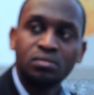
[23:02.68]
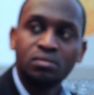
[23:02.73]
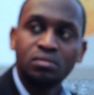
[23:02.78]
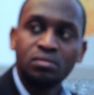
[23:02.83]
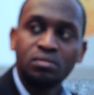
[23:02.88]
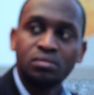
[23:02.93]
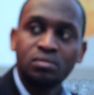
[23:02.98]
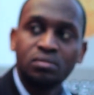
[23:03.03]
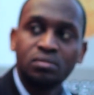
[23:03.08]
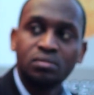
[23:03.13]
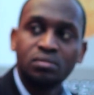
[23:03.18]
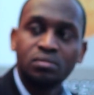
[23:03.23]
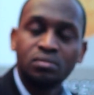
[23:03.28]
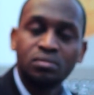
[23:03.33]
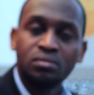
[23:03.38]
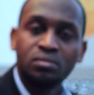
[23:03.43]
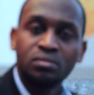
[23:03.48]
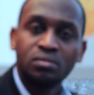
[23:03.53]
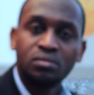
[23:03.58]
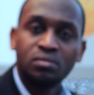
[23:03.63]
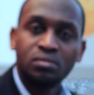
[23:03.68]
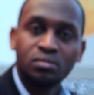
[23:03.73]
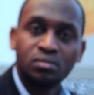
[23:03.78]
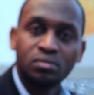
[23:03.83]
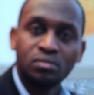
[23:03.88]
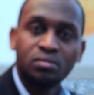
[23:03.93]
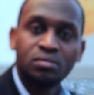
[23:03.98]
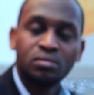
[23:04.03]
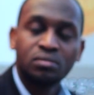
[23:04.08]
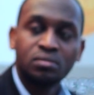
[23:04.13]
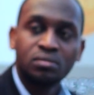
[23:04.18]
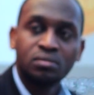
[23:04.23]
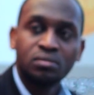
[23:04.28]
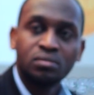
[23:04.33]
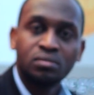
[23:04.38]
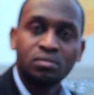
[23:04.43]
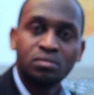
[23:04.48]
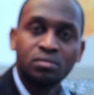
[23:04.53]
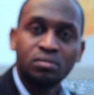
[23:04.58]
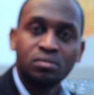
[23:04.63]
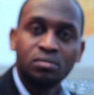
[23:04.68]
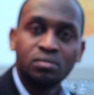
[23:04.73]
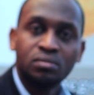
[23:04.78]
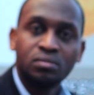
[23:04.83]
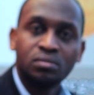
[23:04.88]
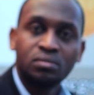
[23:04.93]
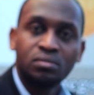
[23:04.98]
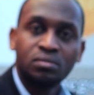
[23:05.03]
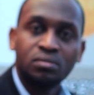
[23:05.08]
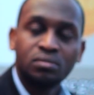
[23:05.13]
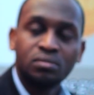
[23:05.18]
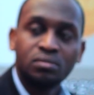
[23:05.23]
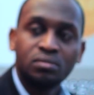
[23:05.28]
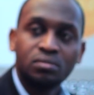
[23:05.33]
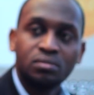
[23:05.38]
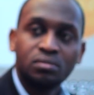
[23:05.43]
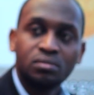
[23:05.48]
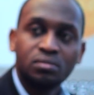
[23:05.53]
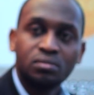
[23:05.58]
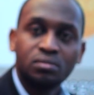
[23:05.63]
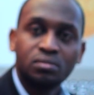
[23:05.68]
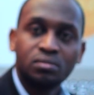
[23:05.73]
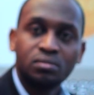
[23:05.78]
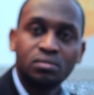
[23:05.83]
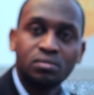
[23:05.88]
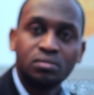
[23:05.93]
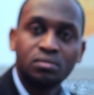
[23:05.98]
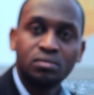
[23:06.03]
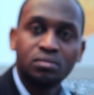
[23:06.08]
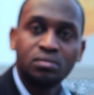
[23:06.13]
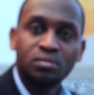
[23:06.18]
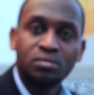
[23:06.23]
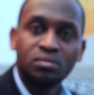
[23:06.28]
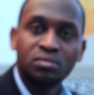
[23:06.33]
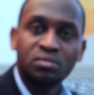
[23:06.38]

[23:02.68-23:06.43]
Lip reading: (silent)